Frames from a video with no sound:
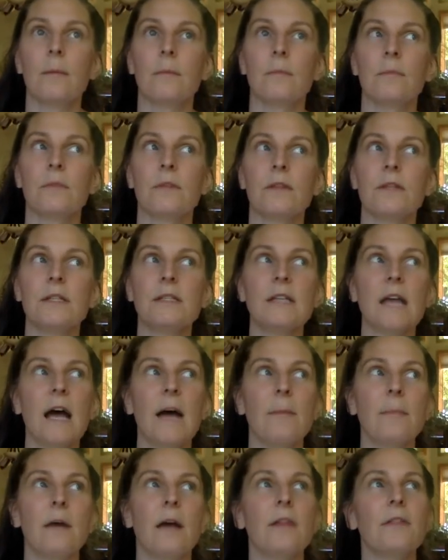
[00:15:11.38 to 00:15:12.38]
That this
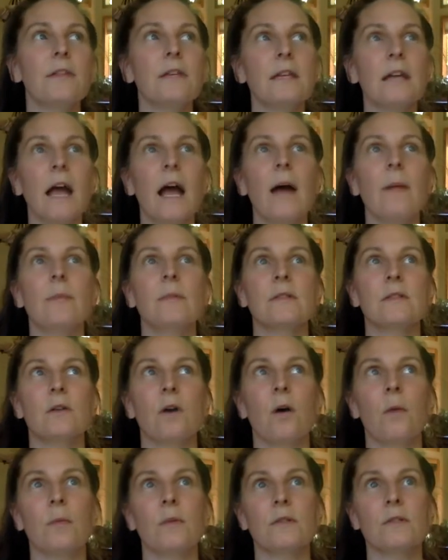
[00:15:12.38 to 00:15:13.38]
happen, I think it happens
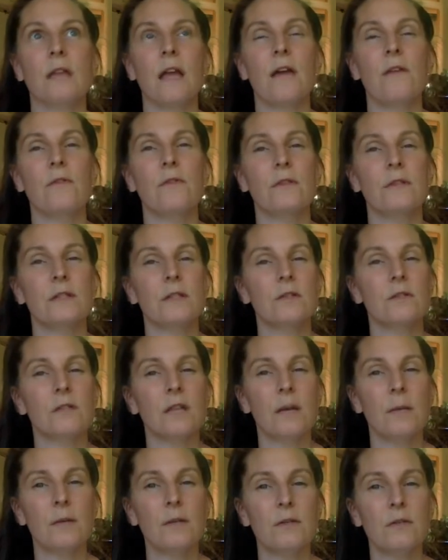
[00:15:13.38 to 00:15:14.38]
almost every single
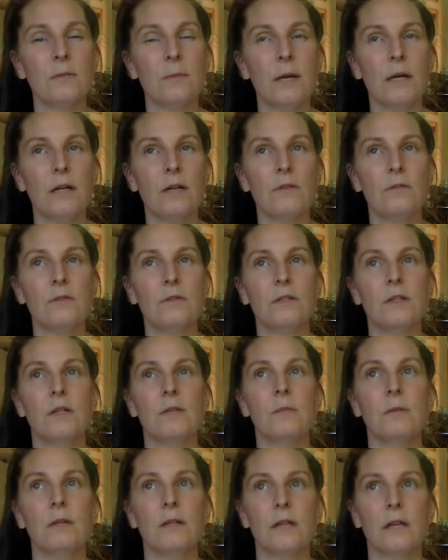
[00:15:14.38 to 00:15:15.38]
time I do a pattern. There's going to
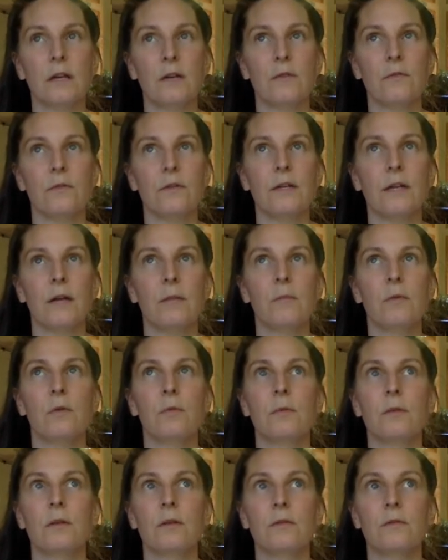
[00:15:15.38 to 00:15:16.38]
be like a freak out
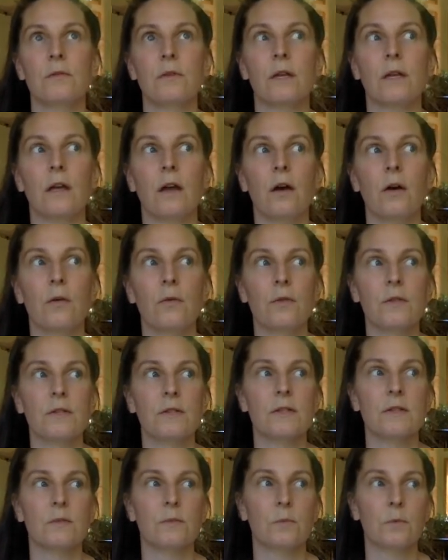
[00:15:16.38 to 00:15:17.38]
moment of like, oh, this
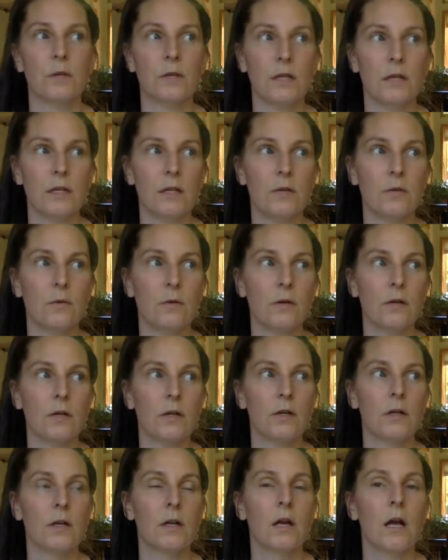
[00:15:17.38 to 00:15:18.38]
isn't working, or
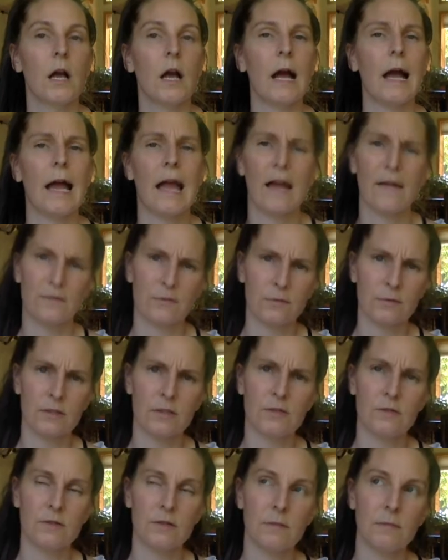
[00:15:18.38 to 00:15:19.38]
I have to
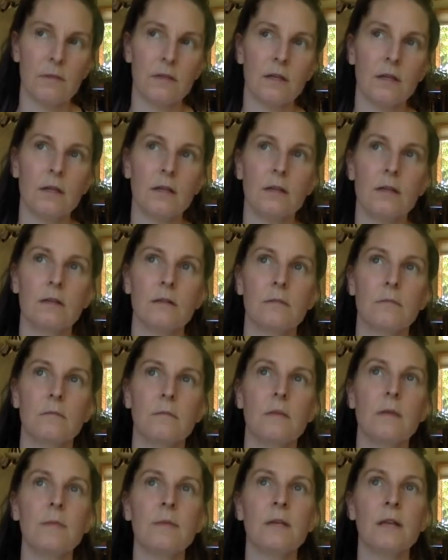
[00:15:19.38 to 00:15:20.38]
redo something.
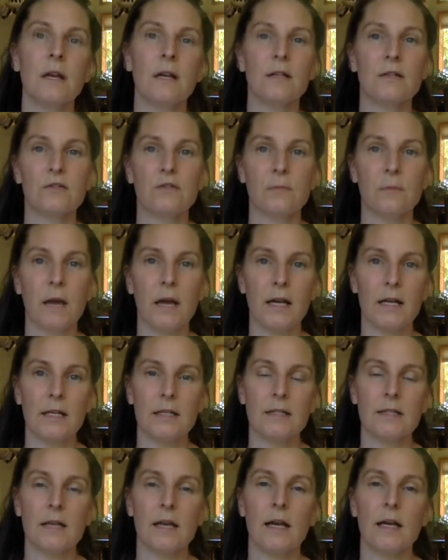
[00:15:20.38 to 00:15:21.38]
Maybe not as dramatic
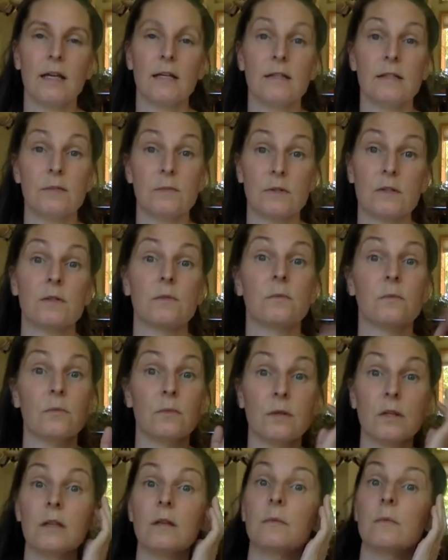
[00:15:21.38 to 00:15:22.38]
as that because it was a
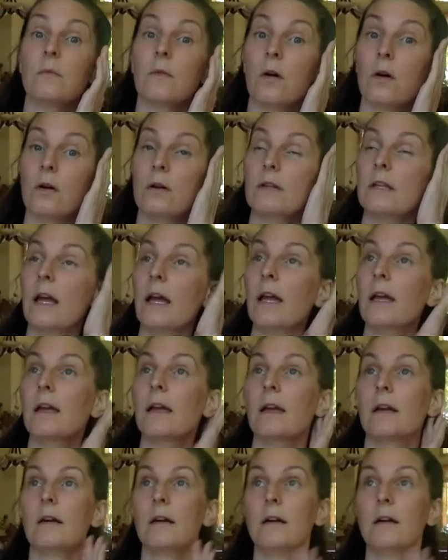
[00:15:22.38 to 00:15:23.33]
really long day.